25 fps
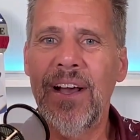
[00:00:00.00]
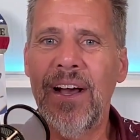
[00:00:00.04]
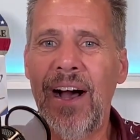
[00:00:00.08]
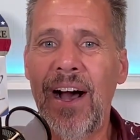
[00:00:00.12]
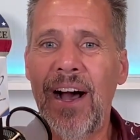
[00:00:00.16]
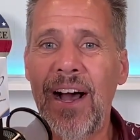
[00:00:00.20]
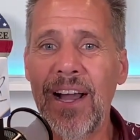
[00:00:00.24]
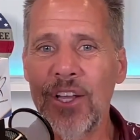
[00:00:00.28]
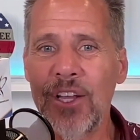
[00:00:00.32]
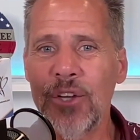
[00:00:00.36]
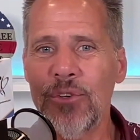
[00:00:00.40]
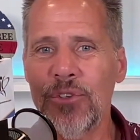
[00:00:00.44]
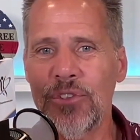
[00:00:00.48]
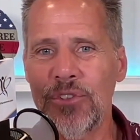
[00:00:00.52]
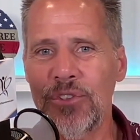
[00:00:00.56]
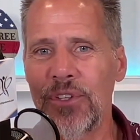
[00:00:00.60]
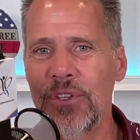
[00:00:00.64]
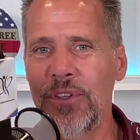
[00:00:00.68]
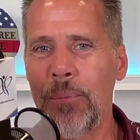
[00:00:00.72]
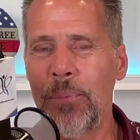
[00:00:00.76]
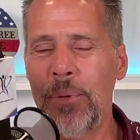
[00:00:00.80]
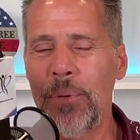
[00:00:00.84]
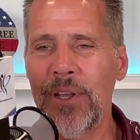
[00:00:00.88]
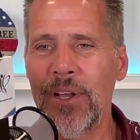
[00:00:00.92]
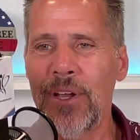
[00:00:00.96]
I
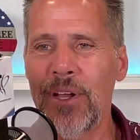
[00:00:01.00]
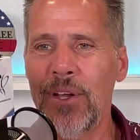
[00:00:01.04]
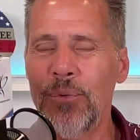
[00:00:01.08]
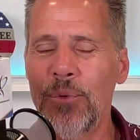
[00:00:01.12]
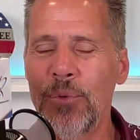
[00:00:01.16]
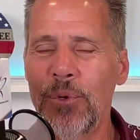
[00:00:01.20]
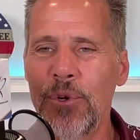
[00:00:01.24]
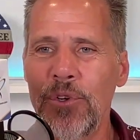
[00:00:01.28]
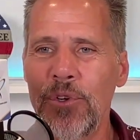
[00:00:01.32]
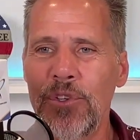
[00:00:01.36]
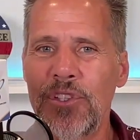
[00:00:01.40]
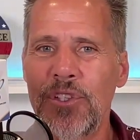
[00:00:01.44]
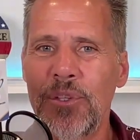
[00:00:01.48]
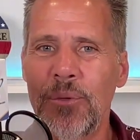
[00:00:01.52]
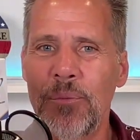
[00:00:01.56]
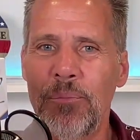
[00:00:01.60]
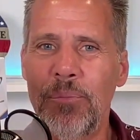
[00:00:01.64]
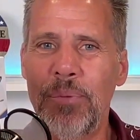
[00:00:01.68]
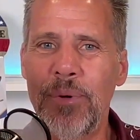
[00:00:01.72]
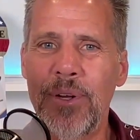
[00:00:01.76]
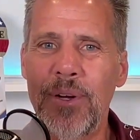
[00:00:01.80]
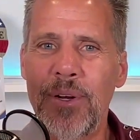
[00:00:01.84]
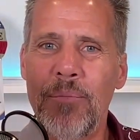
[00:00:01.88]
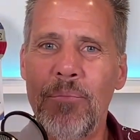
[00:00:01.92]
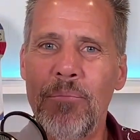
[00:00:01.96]
understood the play on words,
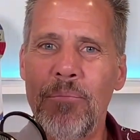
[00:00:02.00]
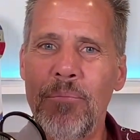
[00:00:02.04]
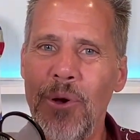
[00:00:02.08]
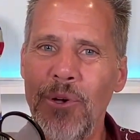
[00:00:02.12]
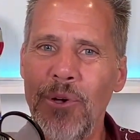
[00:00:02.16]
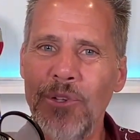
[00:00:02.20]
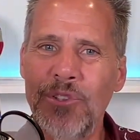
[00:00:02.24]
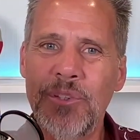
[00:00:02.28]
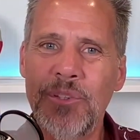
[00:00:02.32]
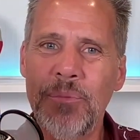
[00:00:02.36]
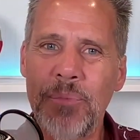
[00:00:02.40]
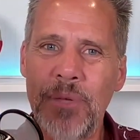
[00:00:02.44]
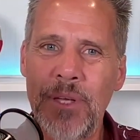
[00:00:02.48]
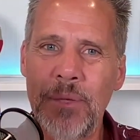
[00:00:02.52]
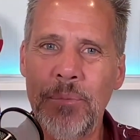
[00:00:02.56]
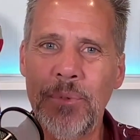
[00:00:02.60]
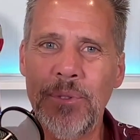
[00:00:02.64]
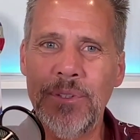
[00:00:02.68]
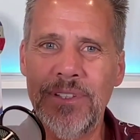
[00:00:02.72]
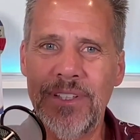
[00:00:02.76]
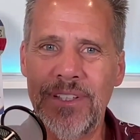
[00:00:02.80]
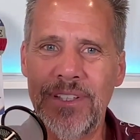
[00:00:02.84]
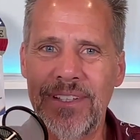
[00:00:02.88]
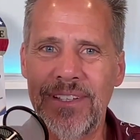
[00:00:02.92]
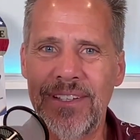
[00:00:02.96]
but most
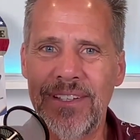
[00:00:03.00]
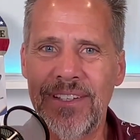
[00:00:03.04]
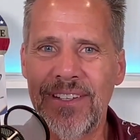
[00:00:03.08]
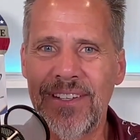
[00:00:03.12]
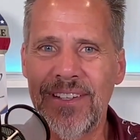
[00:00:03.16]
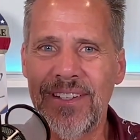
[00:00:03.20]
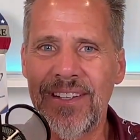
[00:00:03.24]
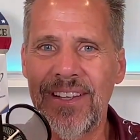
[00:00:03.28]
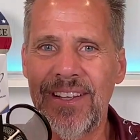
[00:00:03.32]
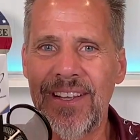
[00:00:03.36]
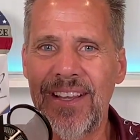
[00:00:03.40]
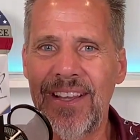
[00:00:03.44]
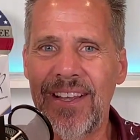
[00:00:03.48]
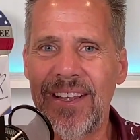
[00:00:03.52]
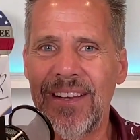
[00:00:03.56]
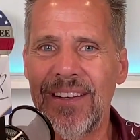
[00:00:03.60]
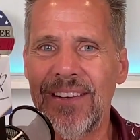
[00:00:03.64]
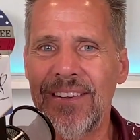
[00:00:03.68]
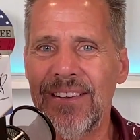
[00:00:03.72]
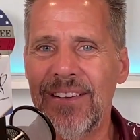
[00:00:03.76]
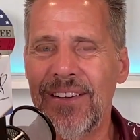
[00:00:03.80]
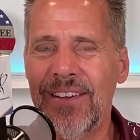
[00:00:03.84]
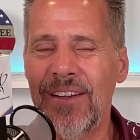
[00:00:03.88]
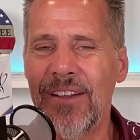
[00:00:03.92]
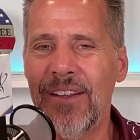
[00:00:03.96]
people didn't.
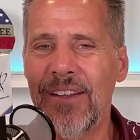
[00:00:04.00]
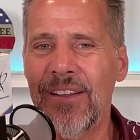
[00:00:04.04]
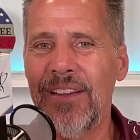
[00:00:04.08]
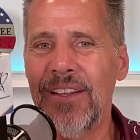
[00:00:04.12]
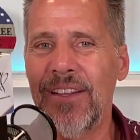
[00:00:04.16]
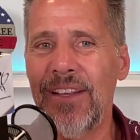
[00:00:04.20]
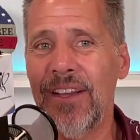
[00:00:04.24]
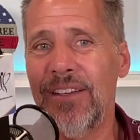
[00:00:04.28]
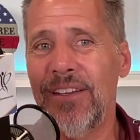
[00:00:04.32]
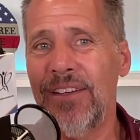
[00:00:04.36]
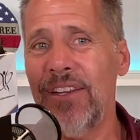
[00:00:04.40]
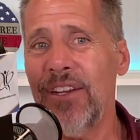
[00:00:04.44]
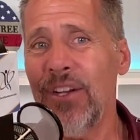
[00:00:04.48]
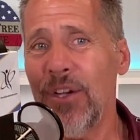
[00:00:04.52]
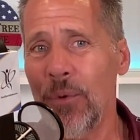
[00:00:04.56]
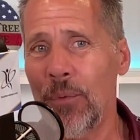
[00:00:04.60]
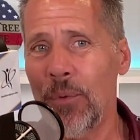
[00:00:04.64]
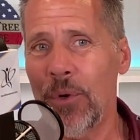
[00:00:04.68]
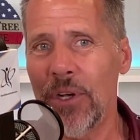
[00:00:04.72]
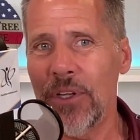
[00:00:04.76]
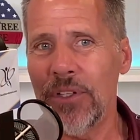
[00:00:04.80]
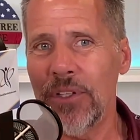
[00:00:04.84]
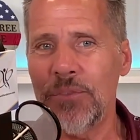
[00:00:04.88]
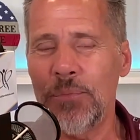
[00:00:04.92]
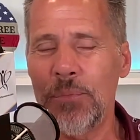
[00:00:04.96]
And uh, the idea
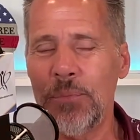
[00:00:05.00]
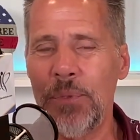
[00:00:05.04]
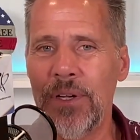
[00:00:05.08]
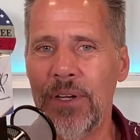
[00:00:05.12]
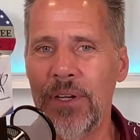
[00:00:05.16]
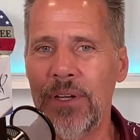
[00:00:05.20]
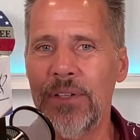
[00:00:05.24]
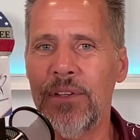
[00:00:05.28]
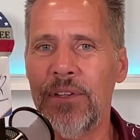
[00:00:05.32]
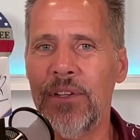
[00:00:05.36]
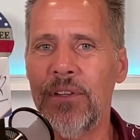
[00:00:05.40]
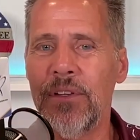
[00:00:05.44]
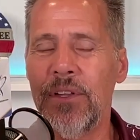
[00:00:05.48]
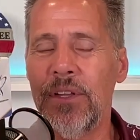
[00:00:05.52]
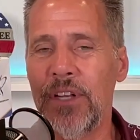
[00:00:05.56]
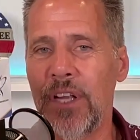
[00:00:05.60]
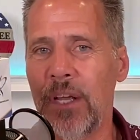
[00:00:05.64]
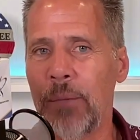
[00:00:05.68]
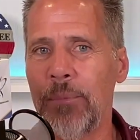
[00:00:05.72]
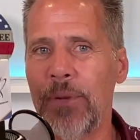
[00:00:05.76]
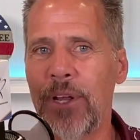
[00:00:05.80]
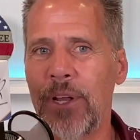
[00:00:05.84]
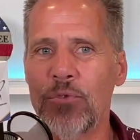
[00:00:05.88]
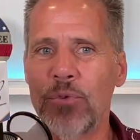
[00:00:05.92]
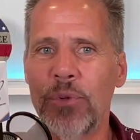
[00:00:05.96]
was behind the
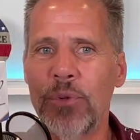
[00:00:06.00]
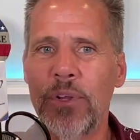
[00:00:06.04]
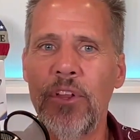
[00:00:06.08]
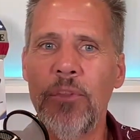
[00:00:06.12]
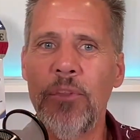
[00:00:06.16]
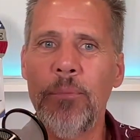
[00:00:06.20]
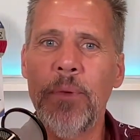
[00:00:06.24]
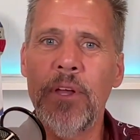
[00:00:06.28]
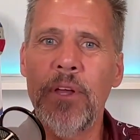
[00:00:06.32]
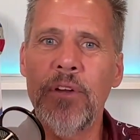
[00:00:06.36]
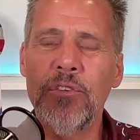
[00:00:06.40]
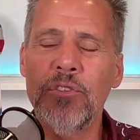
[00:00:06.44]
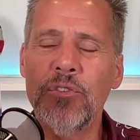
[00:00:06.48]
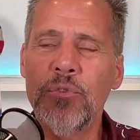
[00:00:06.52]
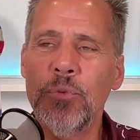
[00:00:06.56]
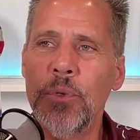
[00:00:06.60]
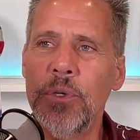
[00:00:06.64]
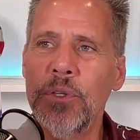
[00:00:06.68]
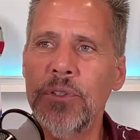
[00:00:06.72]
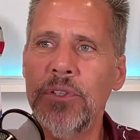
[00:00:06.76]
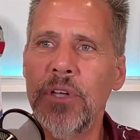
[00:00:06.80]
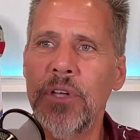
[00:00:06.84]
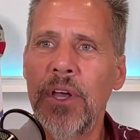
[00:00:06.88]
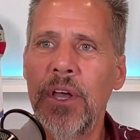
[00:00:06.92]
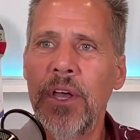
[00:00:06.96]
name Natural Health Matters
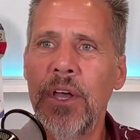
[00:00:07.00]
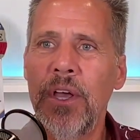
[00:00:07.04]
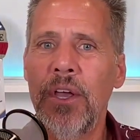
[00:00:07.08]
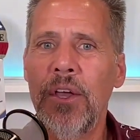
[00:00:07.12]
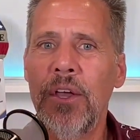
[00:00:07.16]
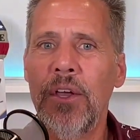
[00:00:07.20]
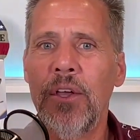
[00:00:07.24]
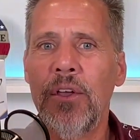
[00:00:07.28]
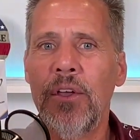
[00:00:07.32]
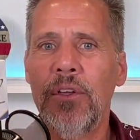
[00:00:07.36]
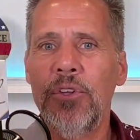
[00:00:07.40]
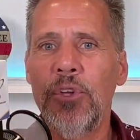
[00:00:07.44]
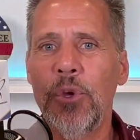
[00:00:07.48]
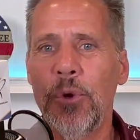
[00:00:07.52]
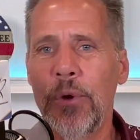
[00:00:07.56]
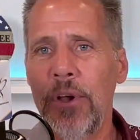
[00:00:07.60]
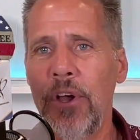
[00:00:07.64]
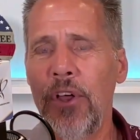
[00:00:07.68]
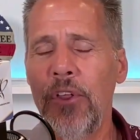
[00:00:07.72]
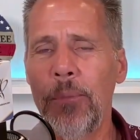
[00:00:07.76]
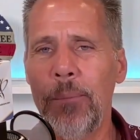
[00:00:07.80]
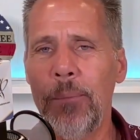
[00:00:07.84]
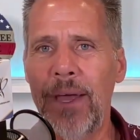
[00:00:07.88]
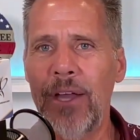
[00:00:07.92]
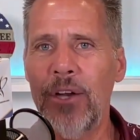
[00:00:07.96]
was your
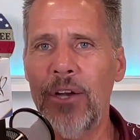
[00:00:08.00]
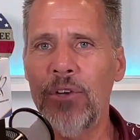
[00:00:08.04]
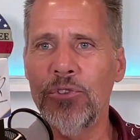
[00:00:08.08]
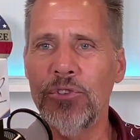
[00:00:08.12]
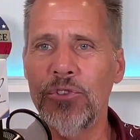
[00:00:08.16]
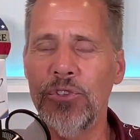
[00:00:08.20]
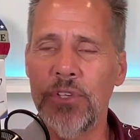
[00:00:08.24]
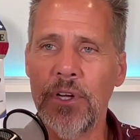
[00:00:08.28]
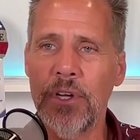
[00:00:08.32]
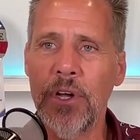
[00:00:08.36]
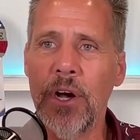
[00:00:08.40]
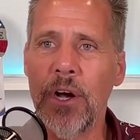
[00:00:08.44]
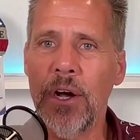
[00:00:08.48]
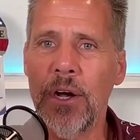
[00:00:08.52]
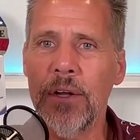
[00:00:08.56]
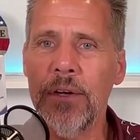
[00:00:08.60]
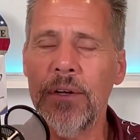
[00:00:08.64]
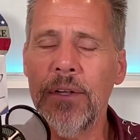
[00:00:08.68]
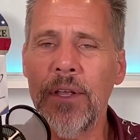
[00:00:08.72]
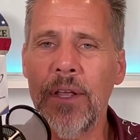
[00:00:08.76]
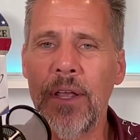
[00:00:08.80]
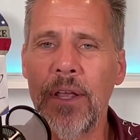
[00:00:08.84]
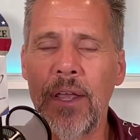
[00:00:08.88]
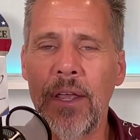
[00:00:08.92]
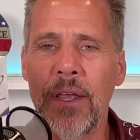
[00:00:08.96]
health matters to
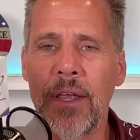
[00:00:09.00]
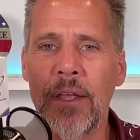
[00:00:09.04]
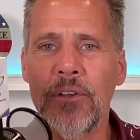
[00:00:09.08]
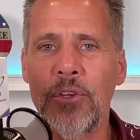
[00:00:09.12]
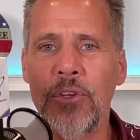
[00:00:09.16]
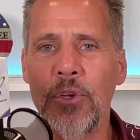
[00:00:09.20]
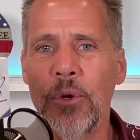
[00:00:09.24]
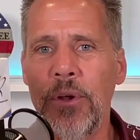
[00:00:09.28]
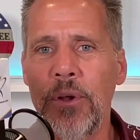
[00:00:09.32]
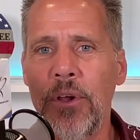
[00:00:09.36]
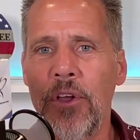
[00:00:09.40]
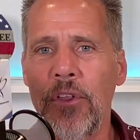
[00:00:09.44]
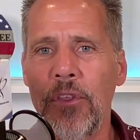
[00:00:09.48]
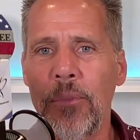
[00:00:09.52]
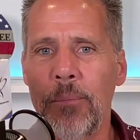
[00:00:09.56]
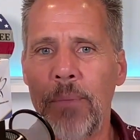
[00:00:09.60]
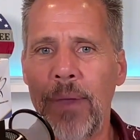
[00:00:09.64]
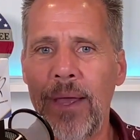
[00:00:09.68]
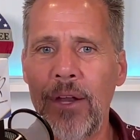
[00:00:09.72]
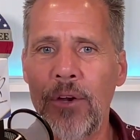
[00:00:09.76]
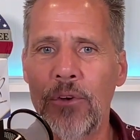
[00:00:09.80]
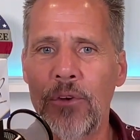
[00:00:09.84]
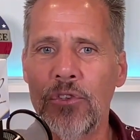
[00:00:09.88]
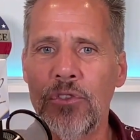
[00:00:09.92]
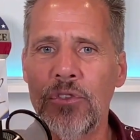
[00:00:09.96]
God, and your health
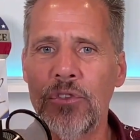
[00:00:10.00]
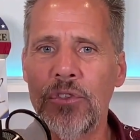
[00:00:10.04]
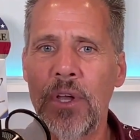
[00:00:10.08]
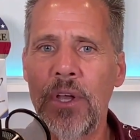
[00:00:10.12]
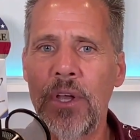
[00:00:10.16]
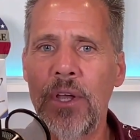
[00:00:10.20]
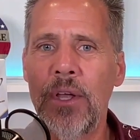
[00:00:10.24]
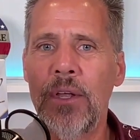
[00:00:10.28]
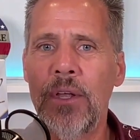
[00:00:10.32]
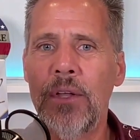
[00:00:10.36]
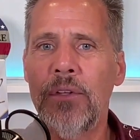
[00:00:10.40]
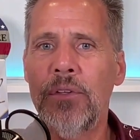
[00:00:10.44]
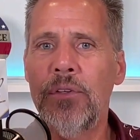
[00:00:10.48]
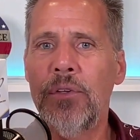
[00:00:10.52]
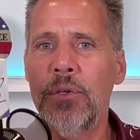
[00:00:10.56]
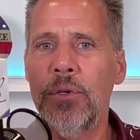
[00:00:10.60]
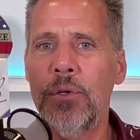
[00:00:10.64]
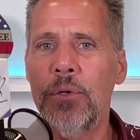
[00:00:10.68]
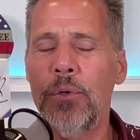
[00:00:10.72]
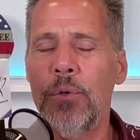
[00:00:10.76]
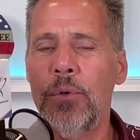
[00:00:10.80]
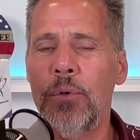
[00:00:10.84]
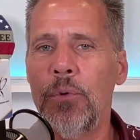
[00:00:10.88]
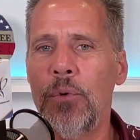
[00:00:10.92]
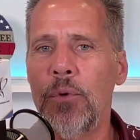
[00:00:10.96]
matters
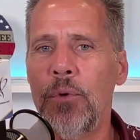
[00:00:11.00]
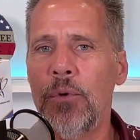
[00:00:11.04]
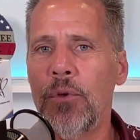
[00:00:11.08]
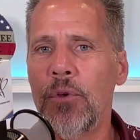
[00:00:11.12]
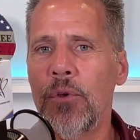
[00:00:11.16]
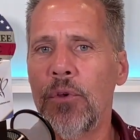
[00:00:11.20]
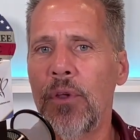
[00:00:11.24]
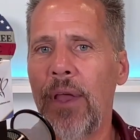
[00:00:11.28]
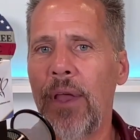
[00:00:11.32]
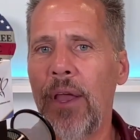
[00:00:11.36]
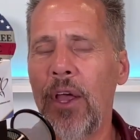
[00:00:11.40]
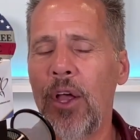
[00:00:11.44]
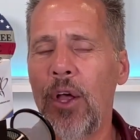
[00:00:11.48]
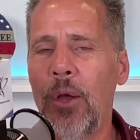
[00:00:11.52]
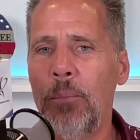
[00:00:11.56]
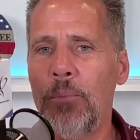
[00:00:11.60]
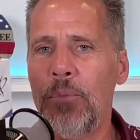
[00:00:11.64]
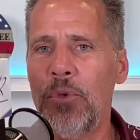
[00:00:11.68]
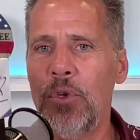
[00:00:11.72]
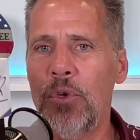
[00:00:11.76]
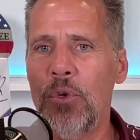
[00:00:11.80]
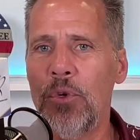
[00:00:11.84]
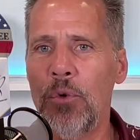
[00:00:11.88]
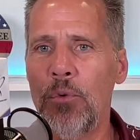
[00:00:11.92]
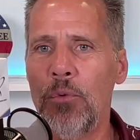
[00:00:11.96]
to
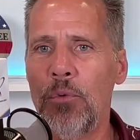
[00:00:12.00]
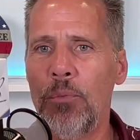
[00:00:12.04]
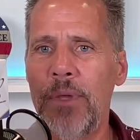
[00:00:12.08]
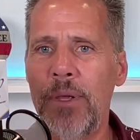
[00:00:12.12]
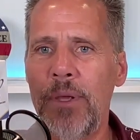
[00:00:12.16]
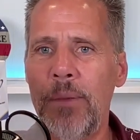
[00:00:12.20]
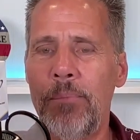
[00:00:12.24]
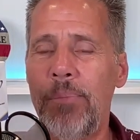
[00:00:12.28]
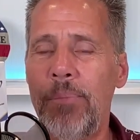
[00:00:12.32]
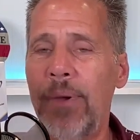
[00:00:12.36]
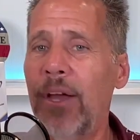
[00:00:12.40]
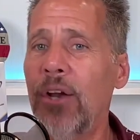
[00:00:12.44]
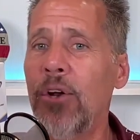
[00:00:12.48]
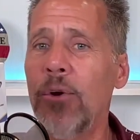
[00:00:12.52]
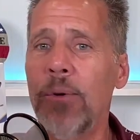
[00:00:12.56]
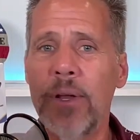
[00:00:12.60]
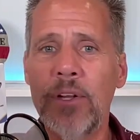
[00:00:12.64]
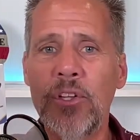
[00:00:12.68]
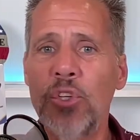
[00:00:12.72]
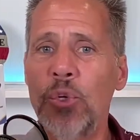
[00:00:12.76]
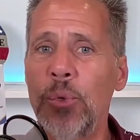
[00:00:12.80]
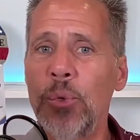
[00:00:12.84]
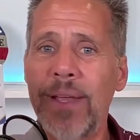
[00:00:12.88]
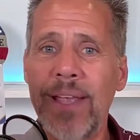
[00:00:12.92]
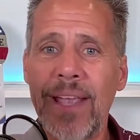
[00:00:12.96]
help you be better
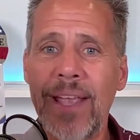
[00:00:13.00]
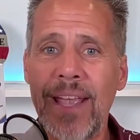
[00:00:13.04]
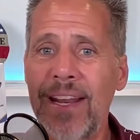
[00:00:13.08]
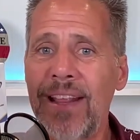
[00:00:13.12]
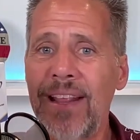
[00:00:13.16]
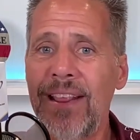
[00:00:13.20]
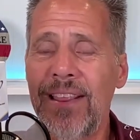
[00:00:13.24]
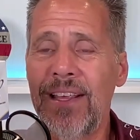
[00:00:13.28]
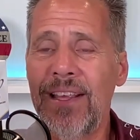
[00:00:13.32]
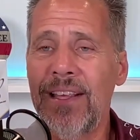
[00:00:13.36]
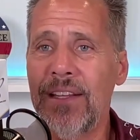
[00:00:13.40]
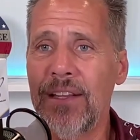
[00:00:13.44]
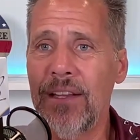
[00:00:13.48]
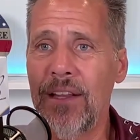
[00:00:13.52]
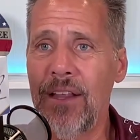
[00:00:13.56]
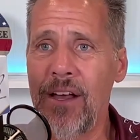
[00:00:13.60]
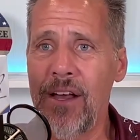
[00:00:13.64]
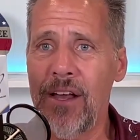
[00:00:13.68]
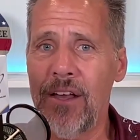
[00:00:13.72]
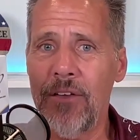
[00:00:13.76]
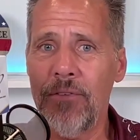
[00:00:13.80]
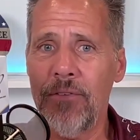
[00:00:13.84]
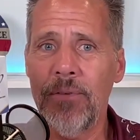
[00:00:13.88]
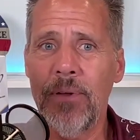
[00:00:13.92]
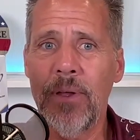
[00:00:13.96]
at doing anything in
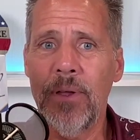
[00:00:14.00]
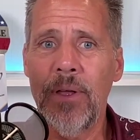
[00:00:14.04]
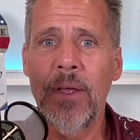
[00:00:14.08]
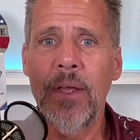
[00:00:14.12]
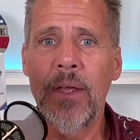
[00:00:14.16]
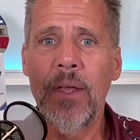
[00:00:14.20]
life.